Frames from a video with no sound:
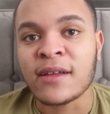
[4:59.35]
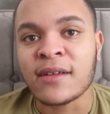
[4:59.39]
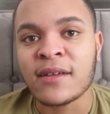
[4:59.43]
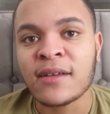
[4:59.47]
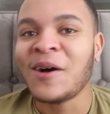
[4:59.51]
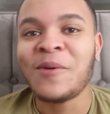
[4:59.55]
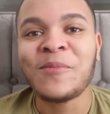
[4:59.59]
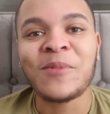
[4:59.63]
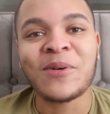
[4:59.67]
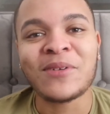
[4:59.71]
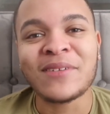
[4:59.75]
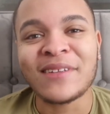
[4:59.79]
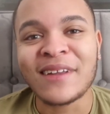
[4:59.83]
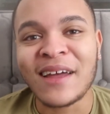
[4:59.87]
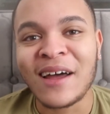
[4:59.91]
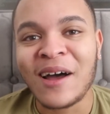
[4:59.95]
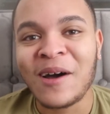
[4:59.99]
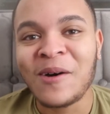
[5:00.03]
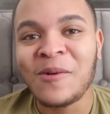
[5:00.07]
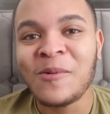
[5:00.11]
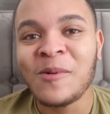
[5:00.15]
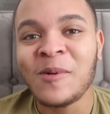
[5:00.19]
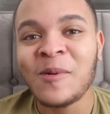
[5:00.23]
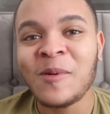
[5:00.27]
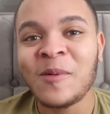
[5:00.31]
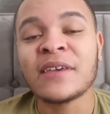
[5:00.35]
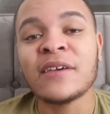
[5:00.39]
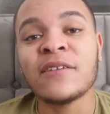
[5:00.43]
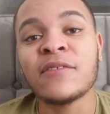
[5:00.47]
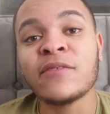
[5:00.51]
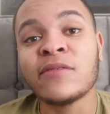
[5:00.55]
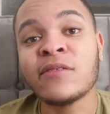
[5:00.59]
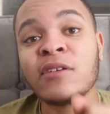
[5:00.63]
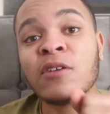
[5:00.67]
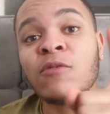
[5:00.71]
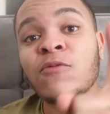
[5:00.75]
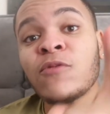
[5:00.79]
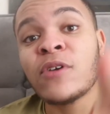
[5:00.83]
Come on now.
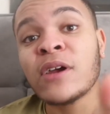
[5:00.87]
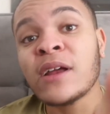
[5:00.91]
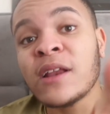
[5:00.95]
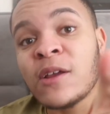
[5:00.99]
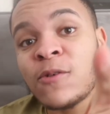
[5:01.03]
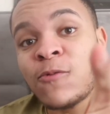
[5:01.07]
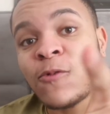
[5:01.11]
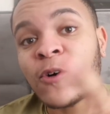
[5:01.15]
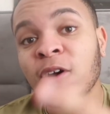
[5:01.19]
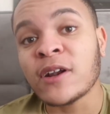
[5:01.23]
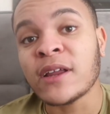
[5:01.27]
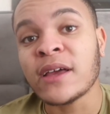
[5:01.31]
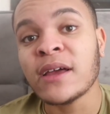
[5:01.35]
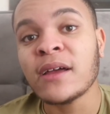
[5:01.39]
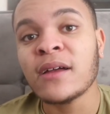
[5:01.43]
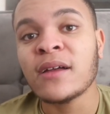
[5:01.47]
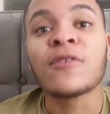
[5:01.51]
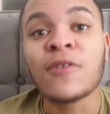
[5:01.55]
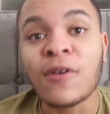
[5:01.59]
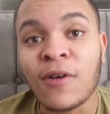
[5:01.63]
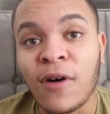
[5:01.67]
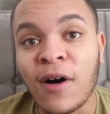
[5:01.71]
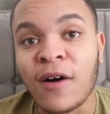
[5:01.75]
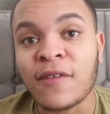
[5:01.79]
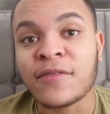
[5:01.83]
If you really want it, go